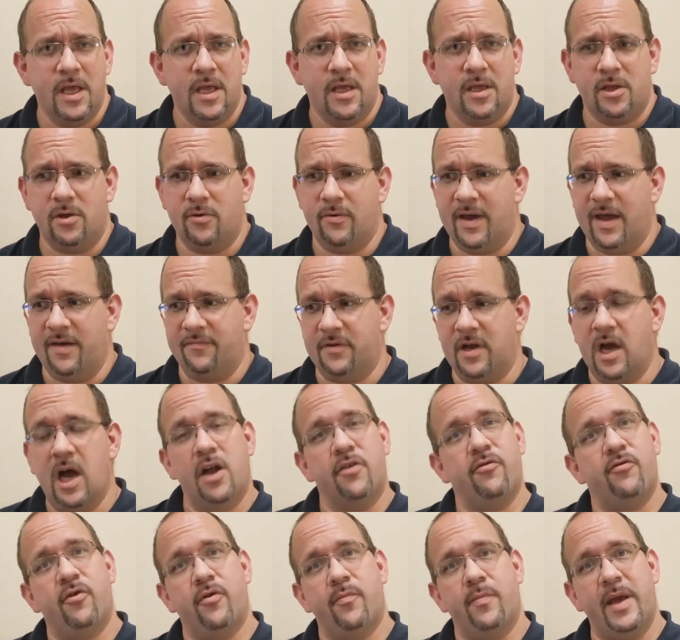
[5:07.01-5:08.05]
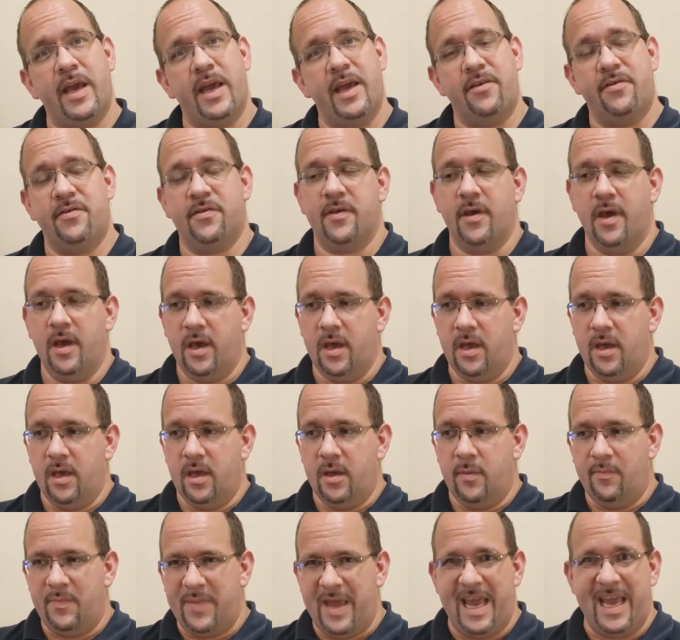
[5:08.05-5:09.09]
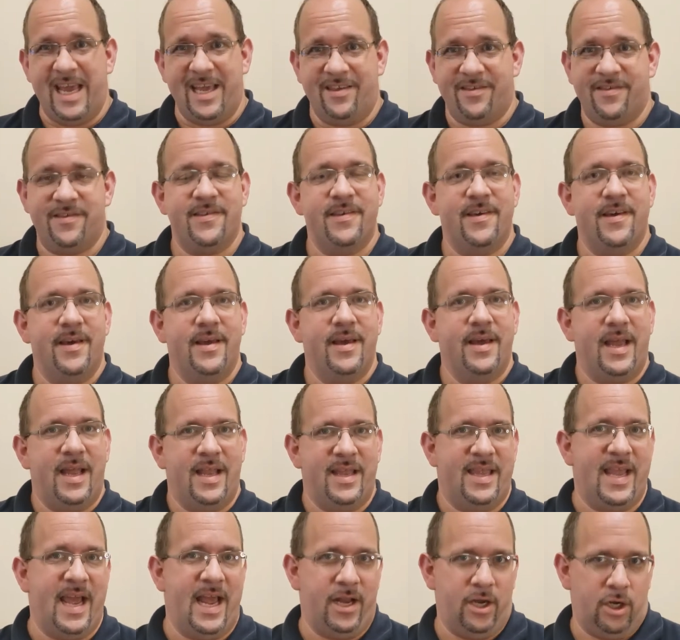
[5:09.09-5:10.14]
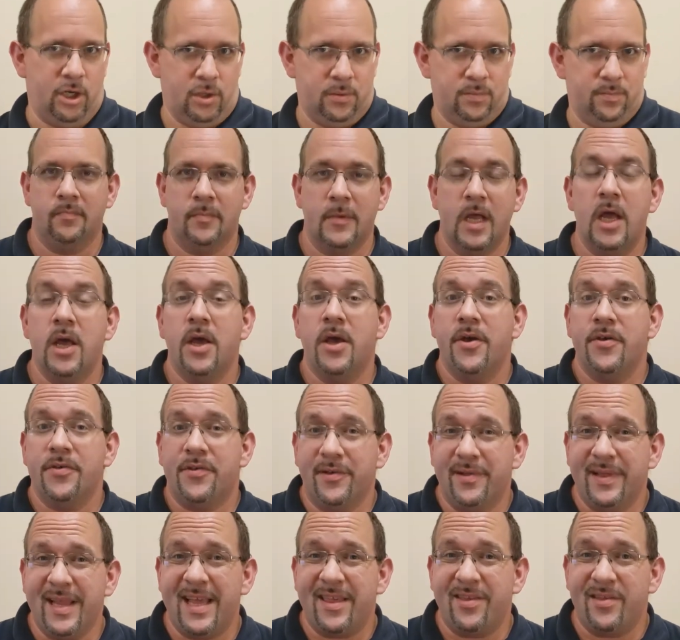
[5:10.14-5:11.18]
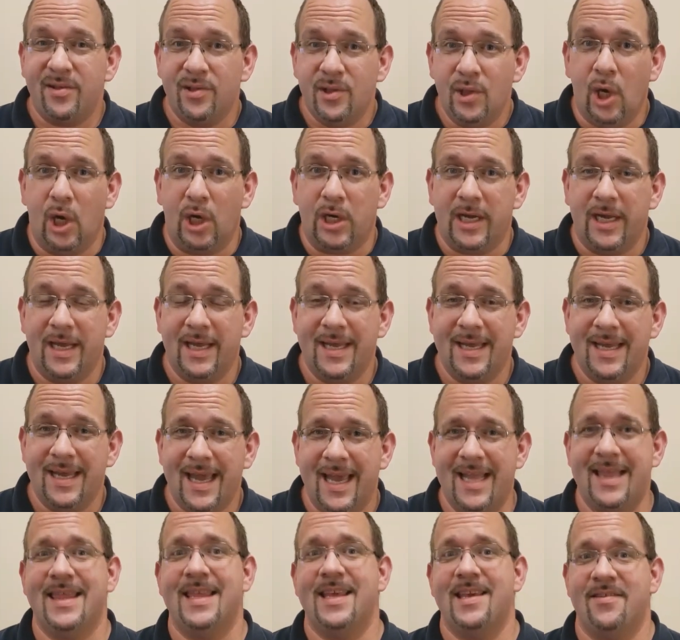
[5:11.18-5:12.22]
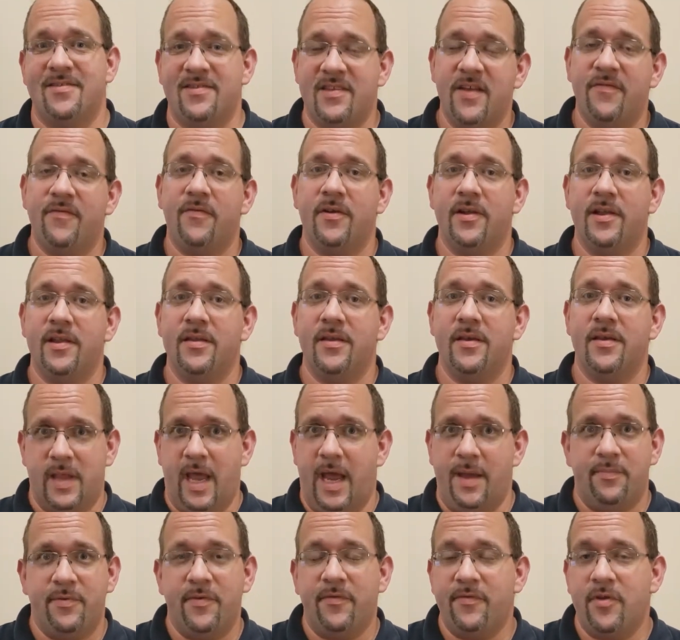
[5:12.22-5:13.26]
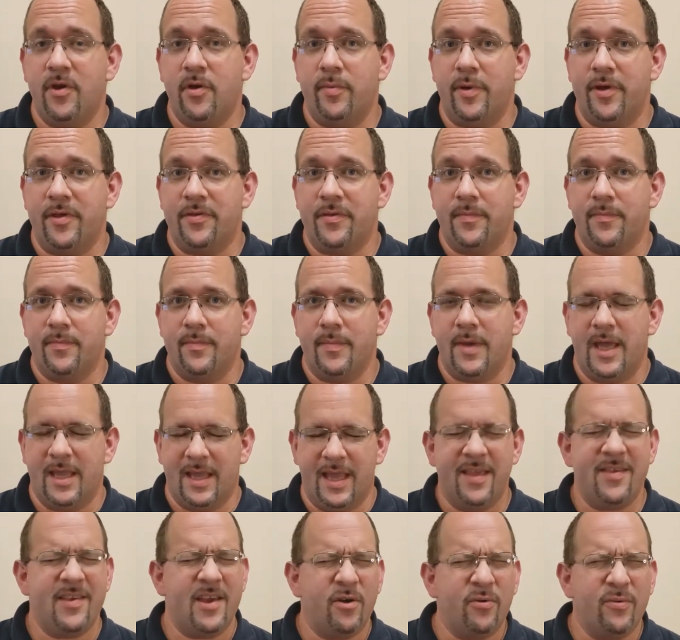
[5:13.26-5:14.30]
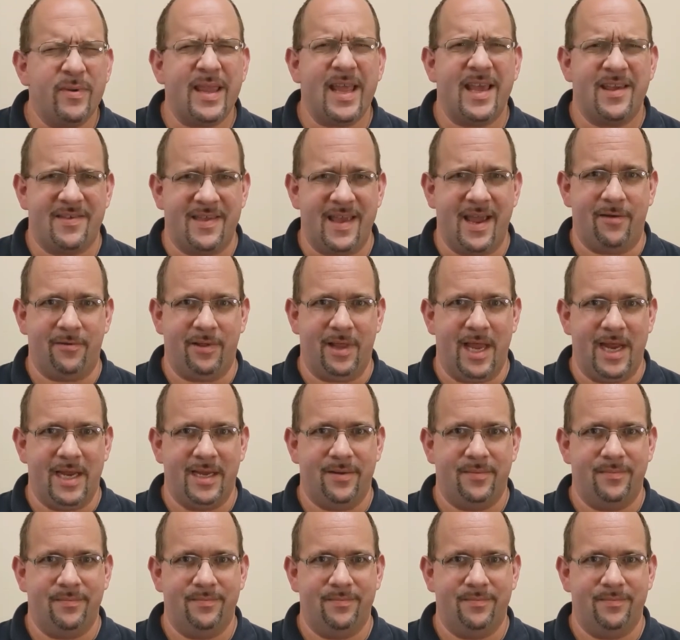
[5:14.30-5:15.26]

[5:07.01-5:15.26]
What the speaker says: You have contrabass, bass, and tenor. So let's look at these different types of tubas, and let's hear what they sound like.